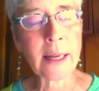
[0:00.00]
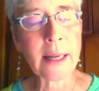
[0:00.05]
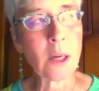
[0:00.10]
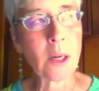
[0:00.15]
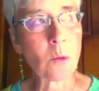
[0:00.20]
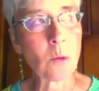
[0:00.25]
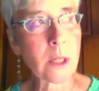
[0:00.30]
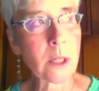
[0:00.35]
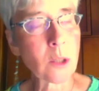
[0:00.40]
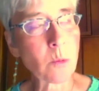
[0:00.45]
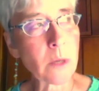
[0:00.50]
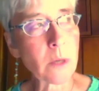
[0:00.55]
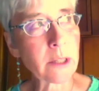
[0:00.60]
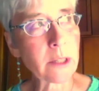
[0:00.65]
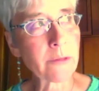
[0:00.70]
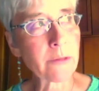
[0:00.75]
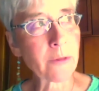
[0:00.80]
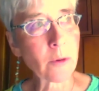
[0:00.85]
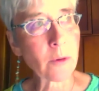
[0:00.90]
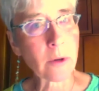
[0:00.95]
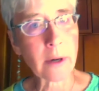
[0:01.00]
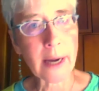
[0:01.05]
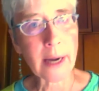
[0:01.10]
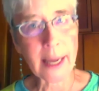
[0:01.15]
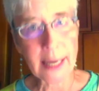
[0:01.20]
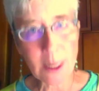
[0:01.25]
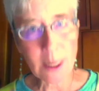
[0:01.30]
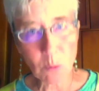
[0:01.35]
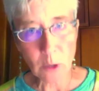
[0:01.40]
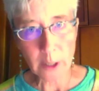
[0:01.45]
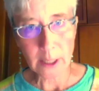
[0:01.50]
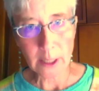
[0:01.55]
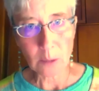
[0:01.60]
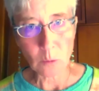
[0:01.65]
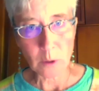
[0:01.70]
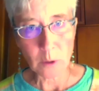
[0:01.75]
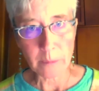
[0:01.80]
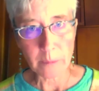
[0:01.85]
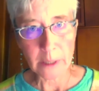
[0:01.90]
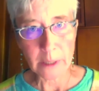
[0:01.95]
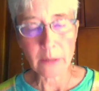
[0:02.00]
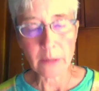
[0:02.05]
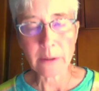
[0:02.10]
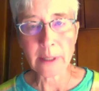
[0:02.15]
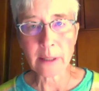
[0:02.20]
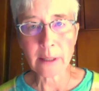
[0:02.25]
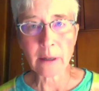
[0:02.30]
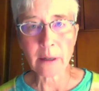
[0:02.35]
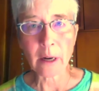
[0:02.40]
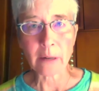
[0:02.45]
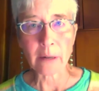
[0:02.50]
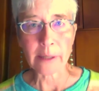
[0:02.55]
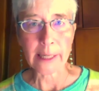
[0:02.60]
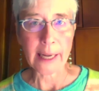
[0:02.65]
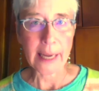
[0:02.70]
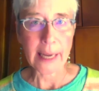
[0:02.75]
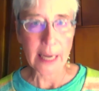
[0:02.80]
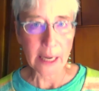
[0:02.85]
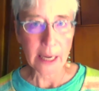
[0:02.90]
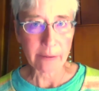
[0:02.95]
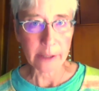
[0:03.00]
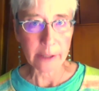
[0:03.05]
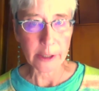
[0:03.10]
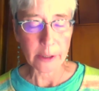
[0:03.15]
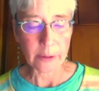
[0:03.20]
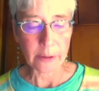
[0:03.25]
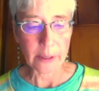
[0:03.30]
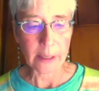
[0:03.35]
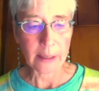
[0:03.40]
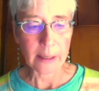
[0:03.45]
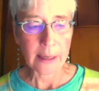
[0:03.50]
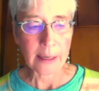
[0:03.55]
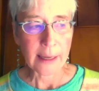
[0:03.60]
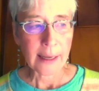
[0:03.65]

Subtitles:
which was for any working woman who didn't already have a union.